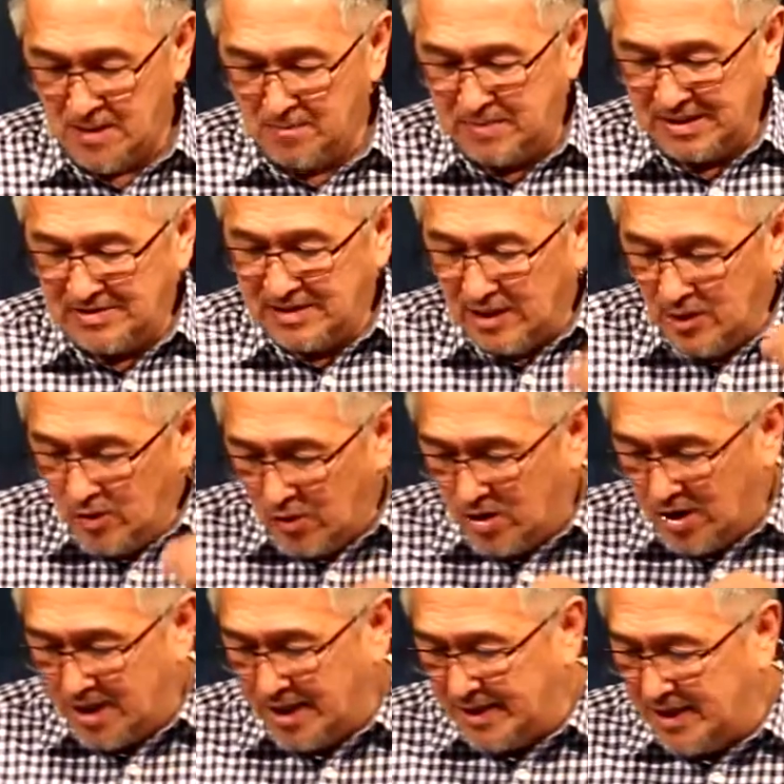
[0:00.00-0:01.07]
but the
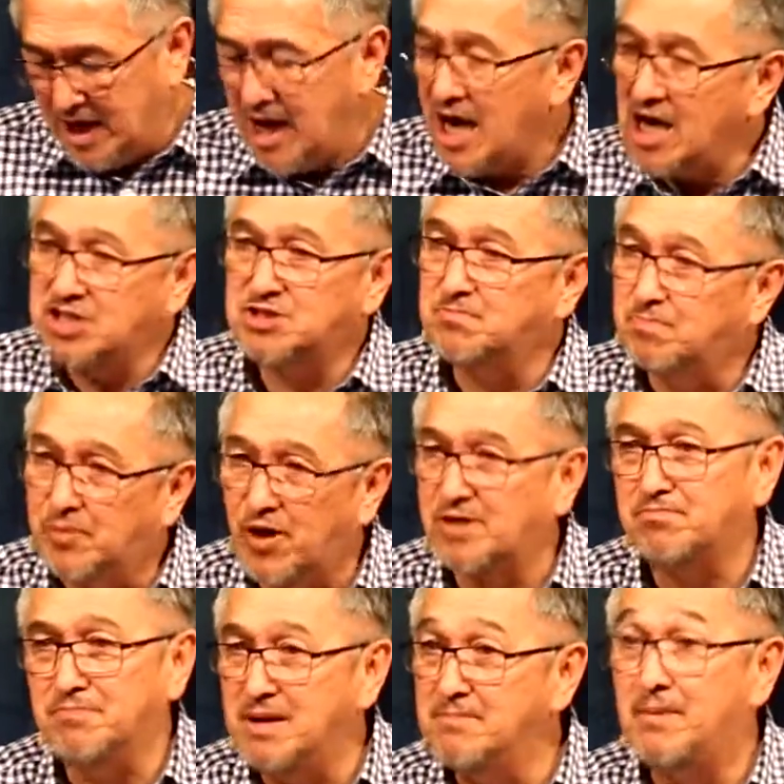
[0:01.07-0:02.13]
Lord has
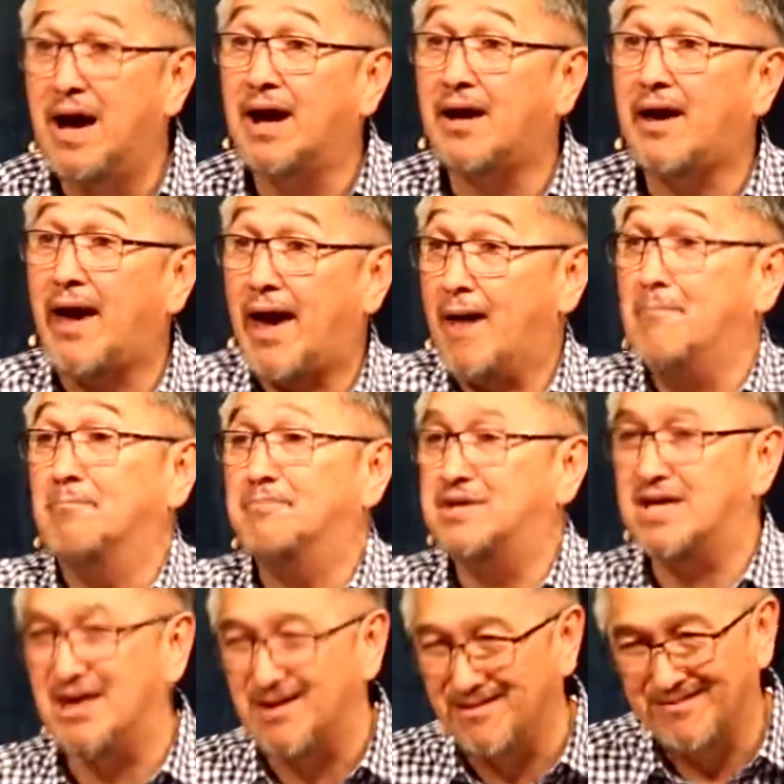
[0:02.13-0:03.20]
brought me back
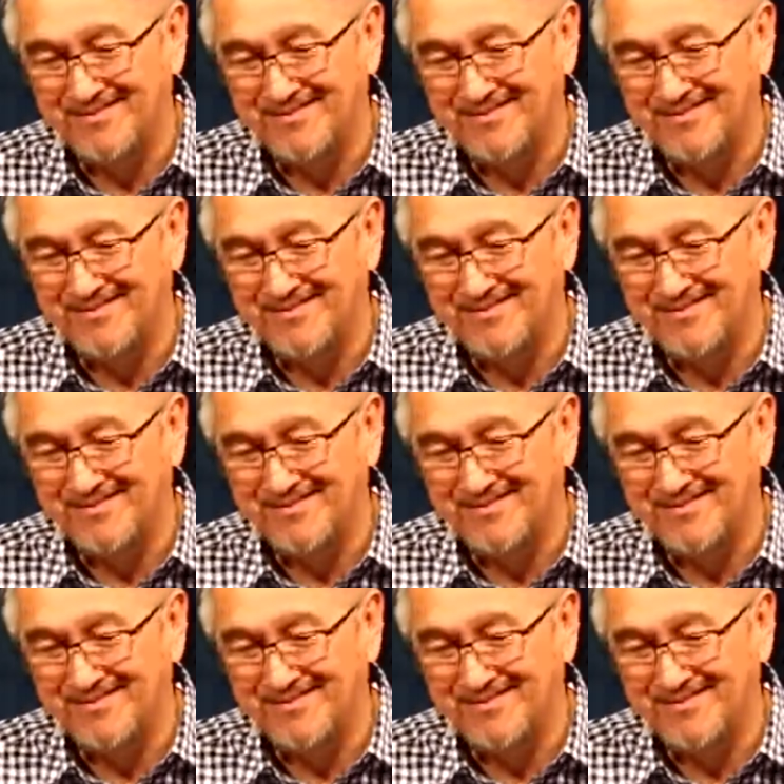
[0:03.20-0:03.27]
empty.